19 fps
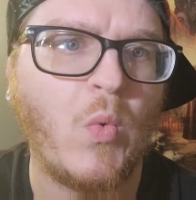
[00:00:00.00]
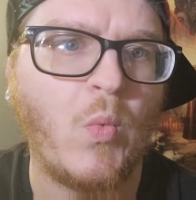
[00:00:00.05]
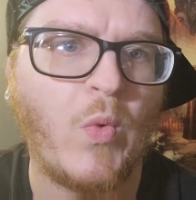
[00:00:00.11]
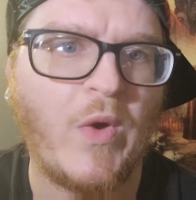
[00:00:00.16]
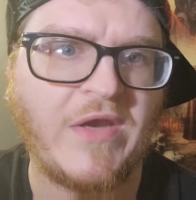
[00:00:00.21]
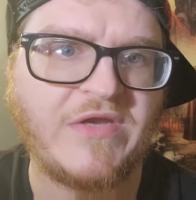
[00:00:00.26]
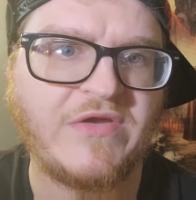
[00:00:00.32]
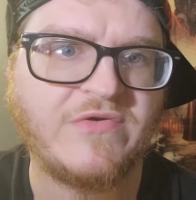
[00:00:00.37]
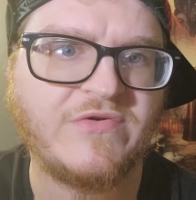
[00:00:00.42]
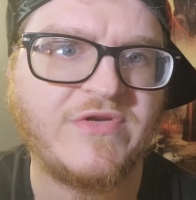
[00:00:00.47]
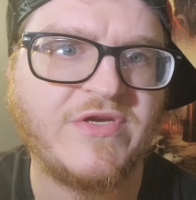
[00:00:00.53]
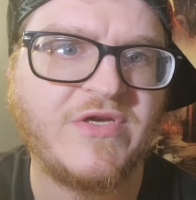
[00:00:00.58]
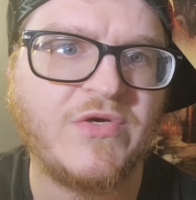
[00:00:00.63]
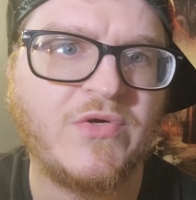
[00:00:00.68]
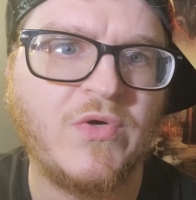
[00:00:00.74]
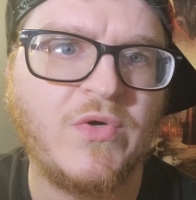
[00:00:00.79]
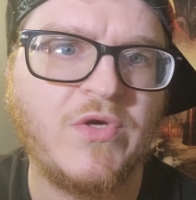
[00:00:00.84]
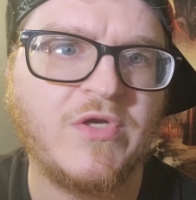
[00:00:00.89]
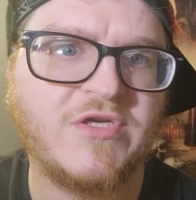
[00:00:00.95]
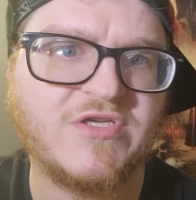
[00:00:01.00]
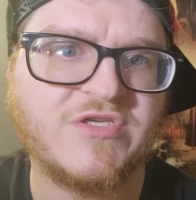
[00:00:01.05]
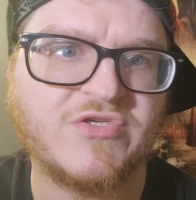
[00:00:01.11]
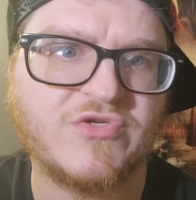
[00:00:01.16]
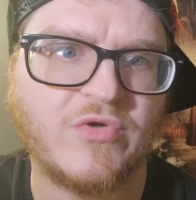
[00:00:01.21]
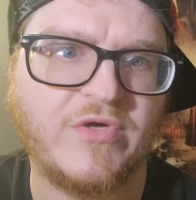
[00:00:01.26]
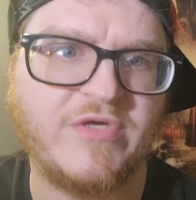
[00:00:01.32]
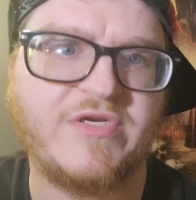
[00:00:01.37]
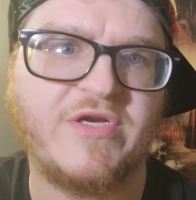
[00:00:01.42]
When you do,
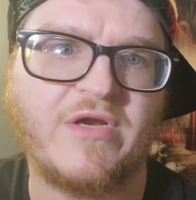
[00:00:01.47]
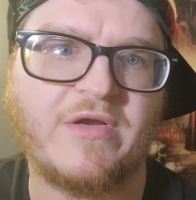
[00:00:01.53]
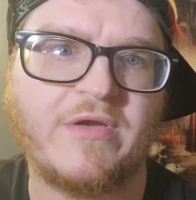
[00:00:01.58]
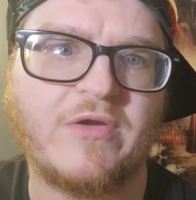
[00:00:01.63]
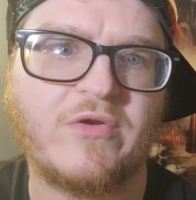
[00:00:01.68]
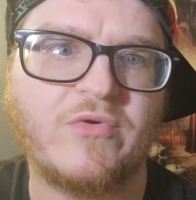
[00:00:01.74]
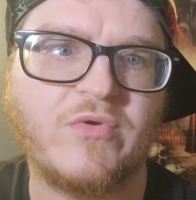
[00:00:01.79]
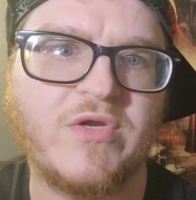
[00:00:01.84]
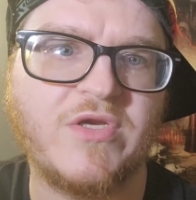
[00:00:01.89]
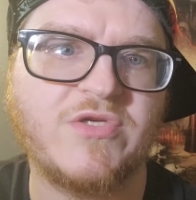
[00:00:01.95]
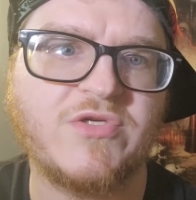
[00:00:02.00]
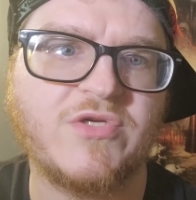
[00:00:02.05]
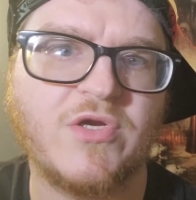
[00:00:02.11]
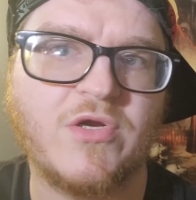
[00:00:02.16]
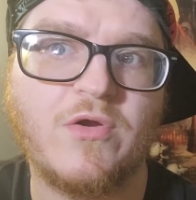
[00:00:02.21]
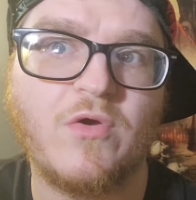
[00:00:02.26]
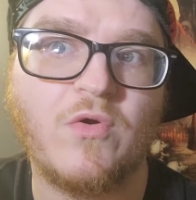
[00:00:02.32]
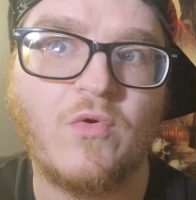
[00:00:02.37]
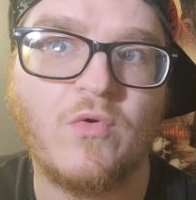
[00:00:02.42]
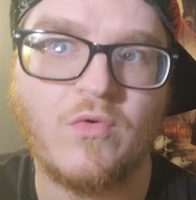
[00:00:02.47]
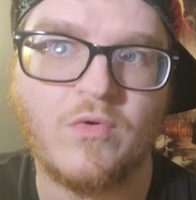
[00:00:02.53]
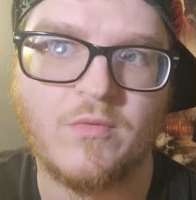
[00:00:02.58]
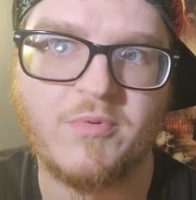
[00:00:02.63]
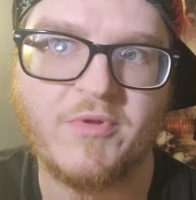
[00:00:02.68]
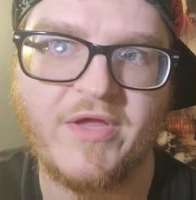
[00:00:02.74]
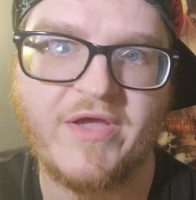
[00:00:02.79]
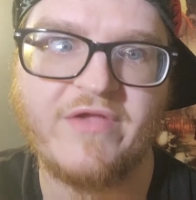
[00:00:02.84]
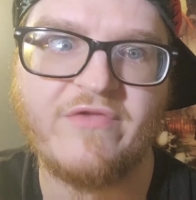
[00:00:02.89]
destroy target creature or
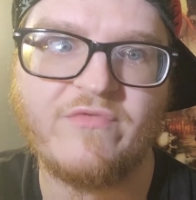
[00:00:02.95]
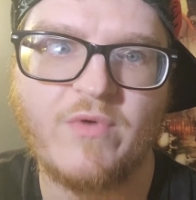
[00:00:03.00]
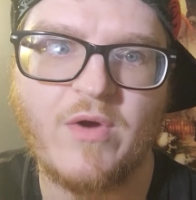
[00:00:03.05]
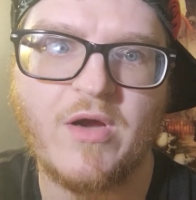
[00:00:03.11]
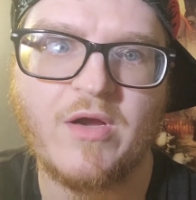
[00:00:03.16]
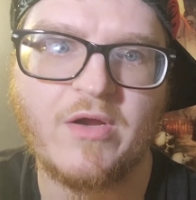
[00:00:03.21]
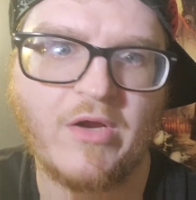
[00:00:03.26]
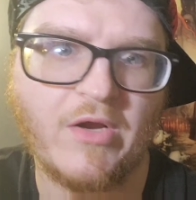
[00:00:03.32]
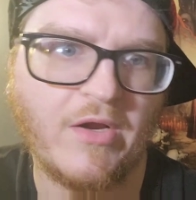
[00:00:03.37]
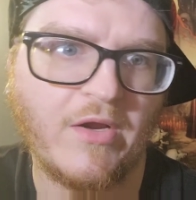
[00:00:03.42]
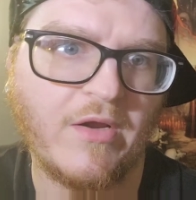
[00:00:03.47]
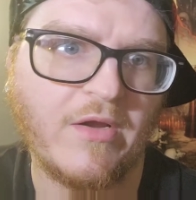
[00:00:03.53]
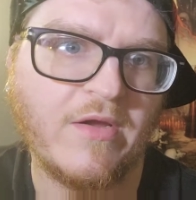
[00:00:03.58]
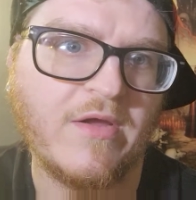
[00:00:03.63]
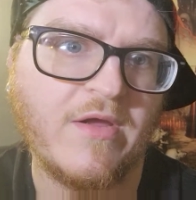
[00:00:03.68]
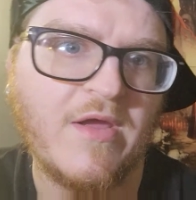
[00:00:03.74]
planeswalker.